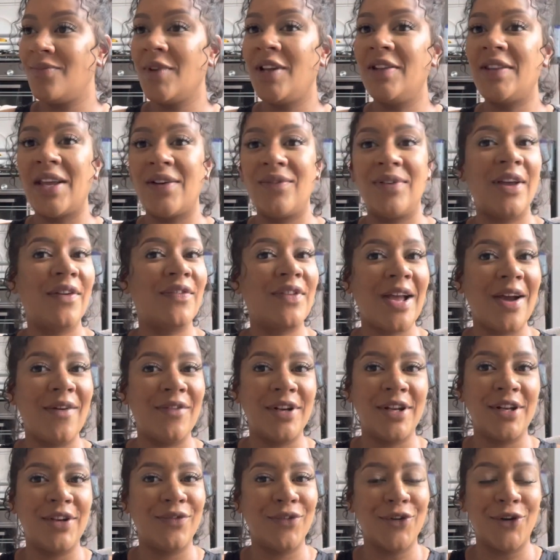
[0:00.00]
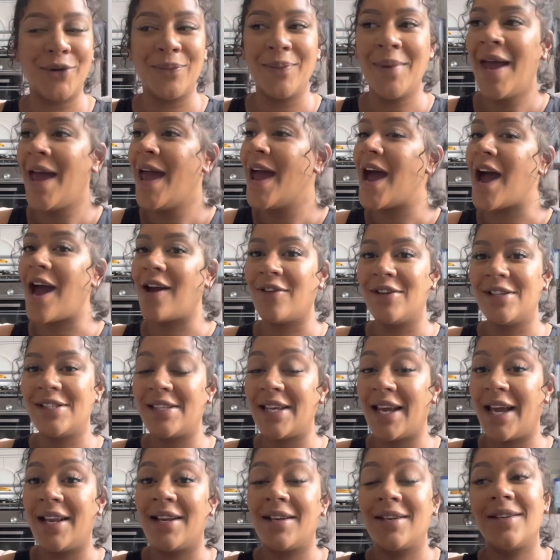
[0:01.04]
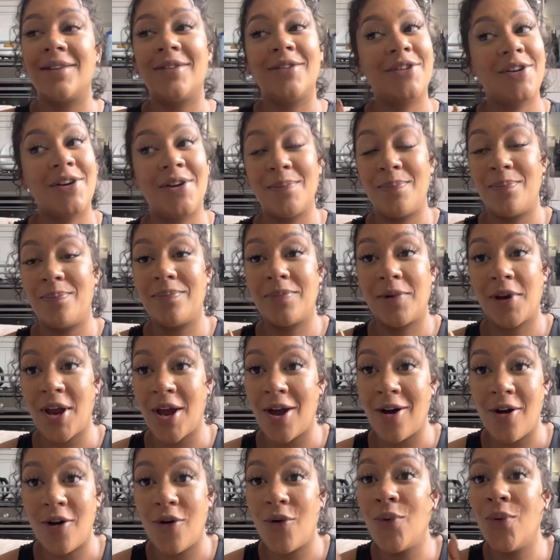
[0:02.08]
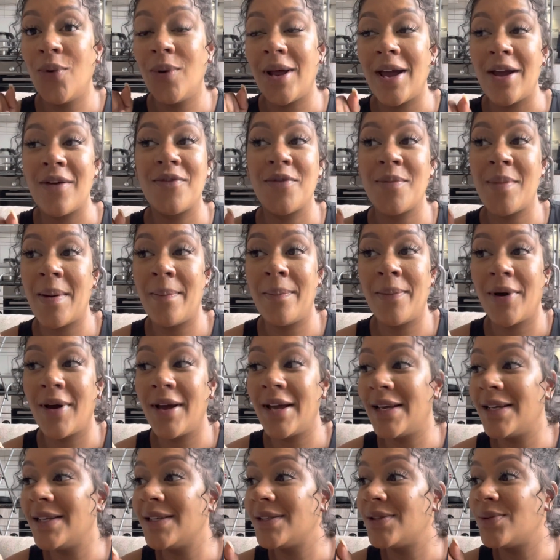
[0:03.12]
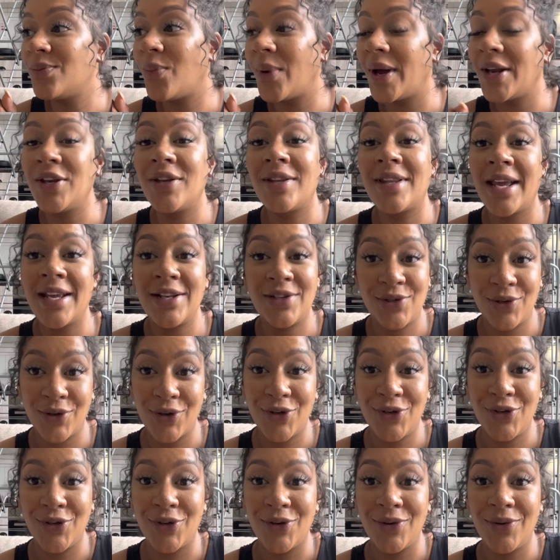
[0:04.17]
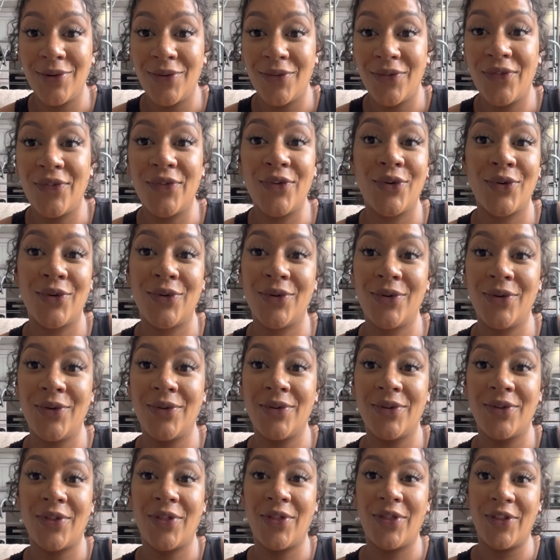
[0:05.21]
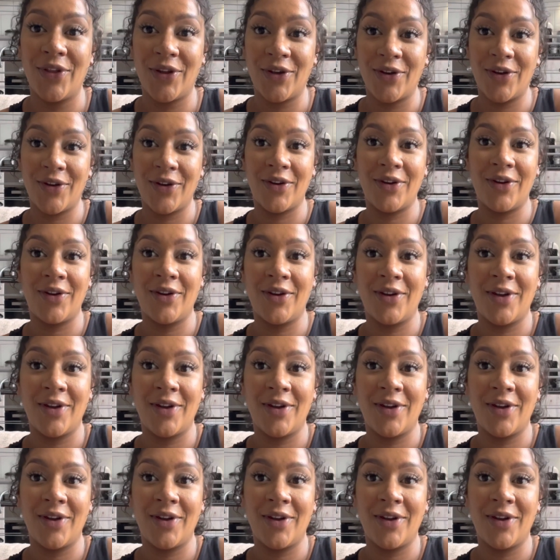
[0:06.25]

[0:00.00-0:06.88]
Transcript: They've left Aaron in the room. Aaron said, yeah, all I remember is when they took you for the,